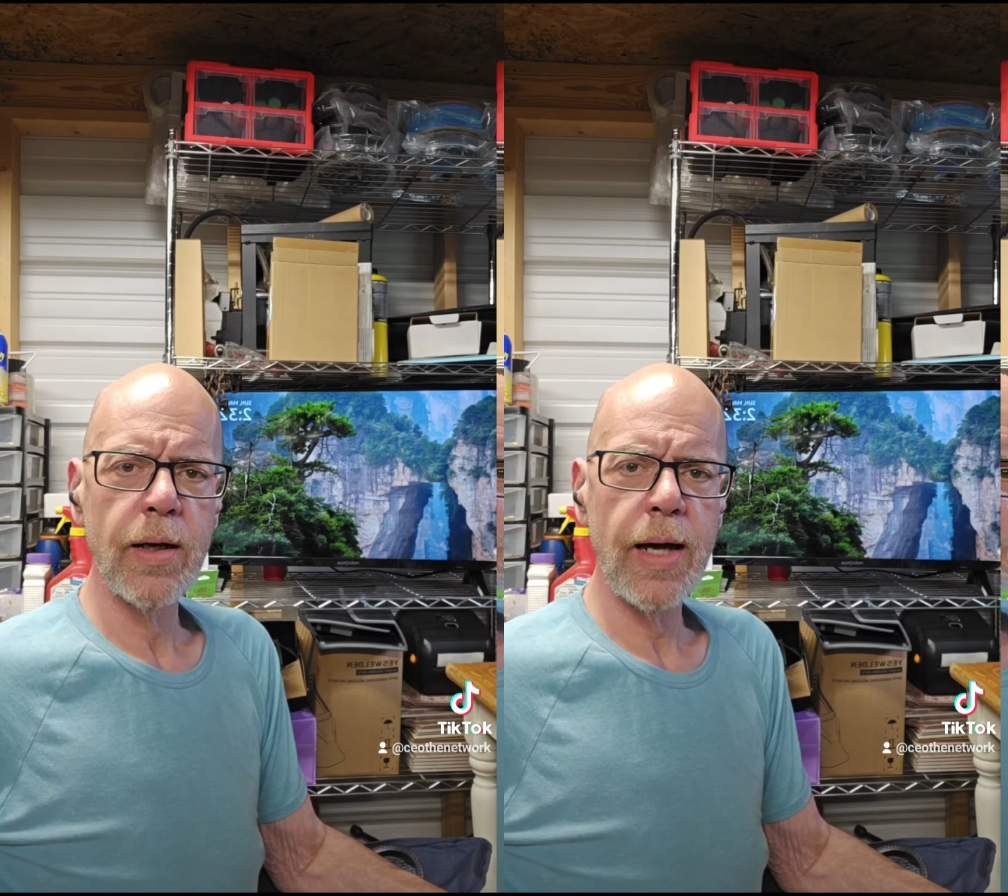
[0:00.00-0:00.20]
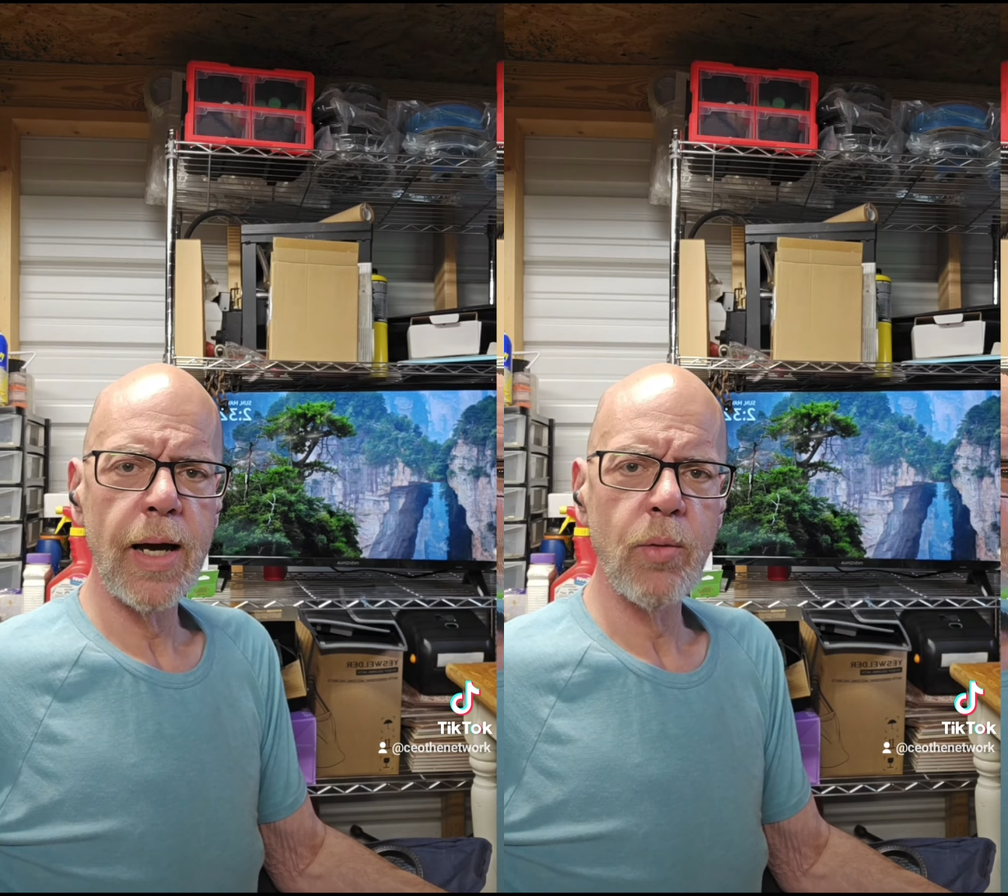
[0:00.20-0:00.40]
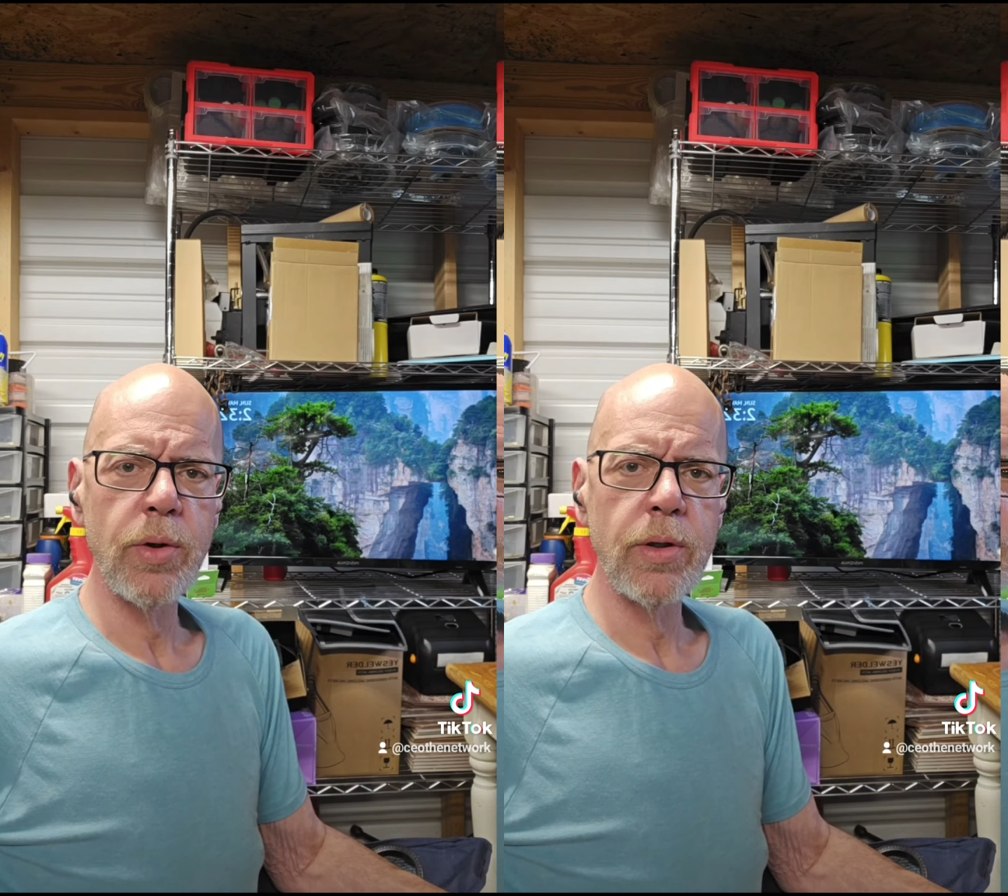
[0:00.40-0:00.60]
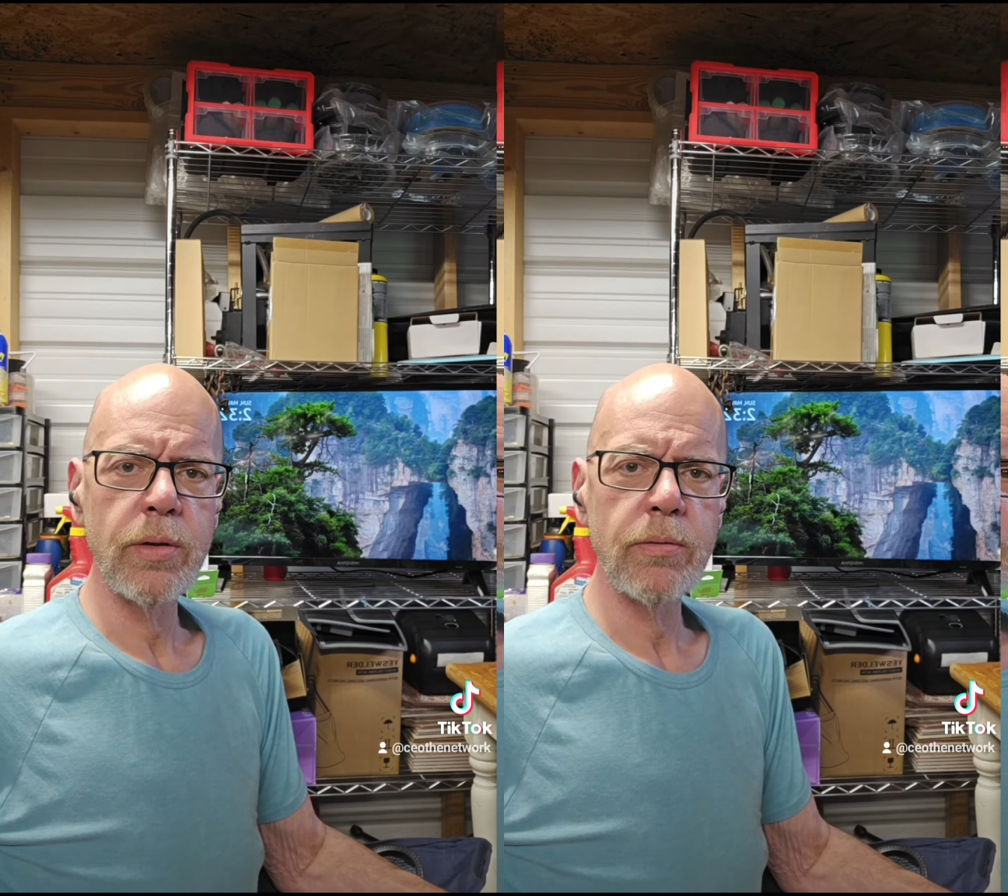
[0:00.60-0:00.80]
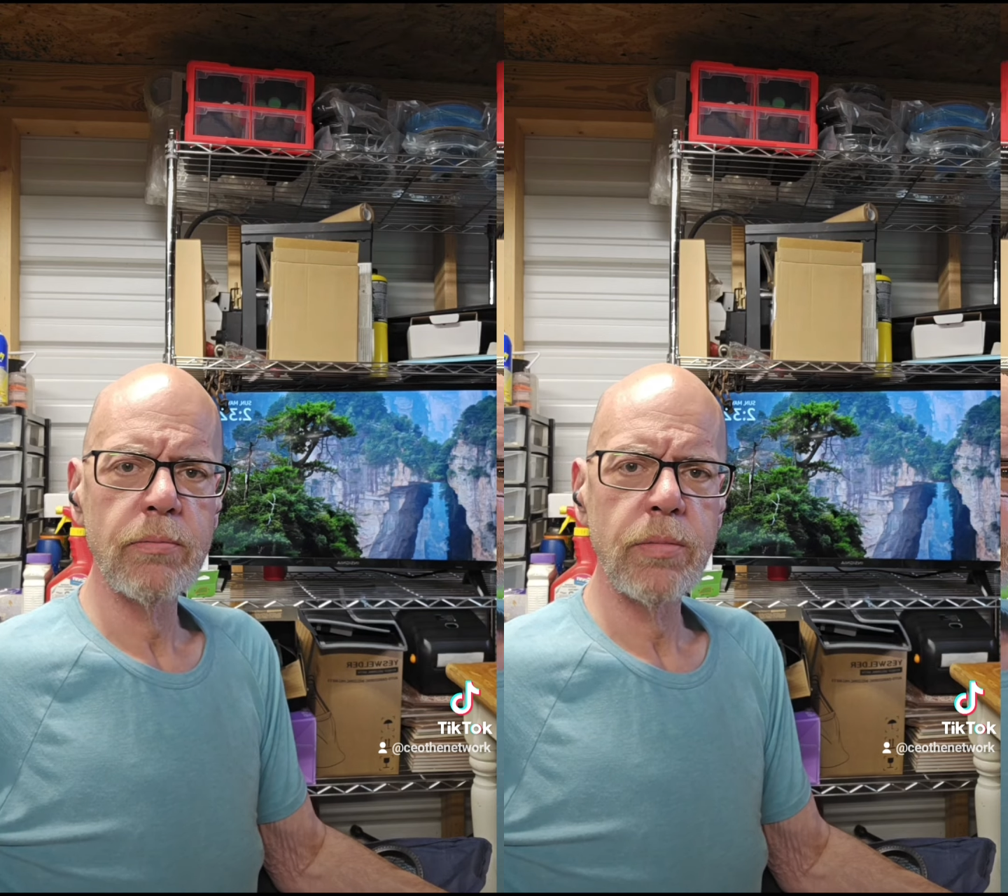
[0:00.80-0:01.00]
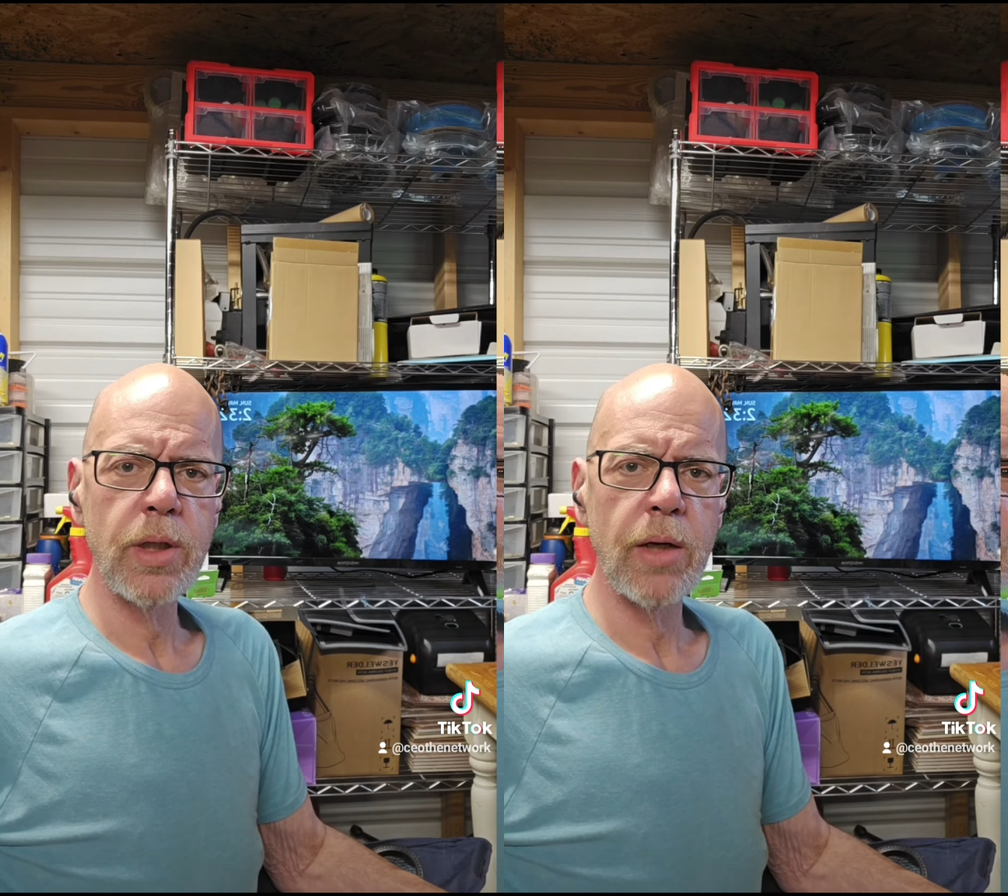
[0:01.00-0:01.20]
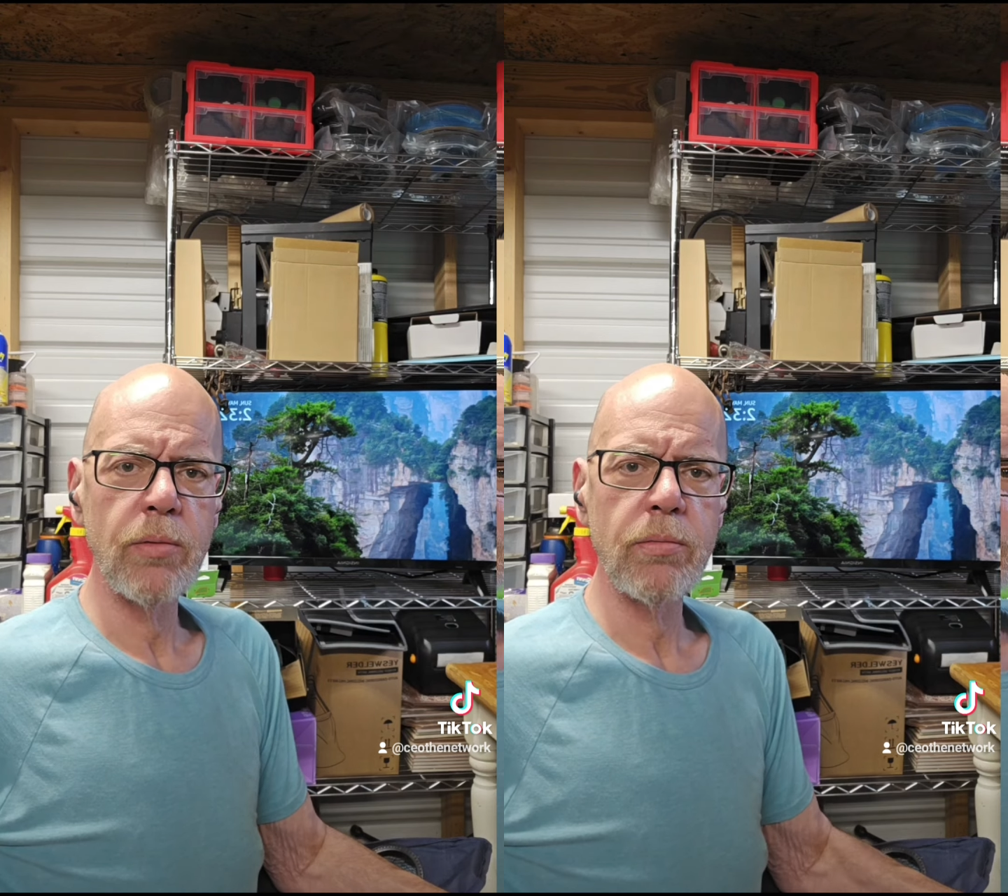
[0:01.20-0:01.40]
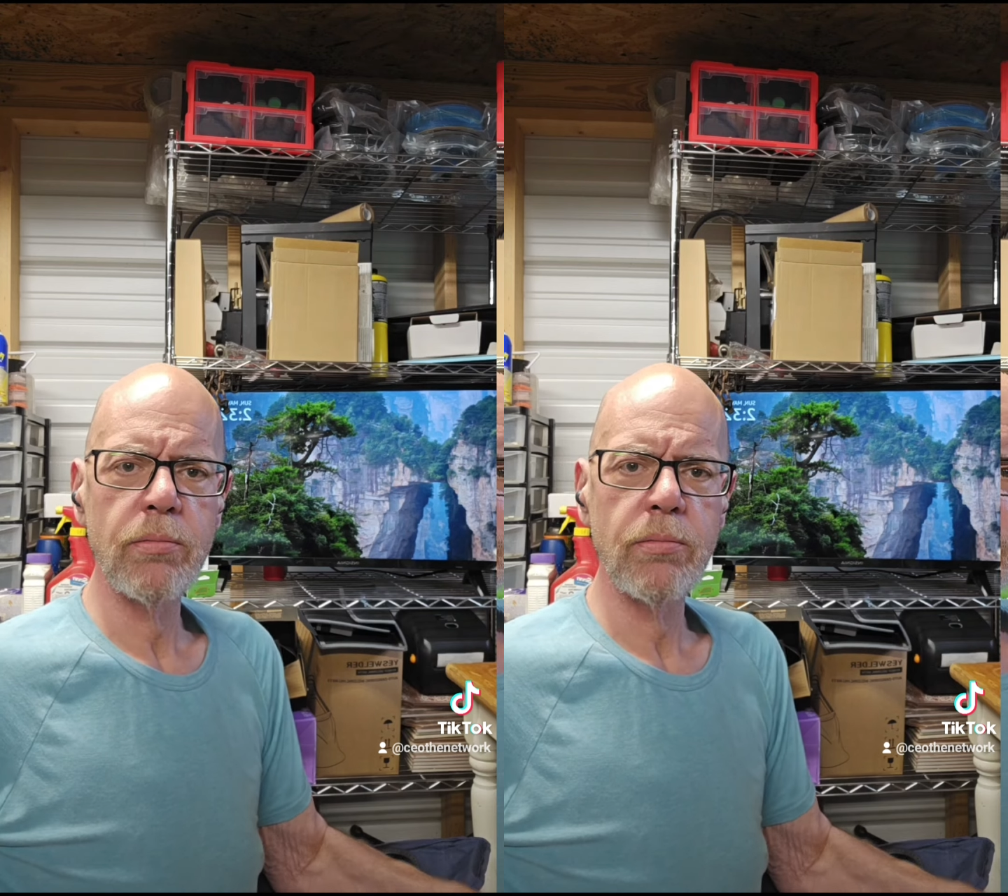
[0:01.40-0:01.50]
I would, you know,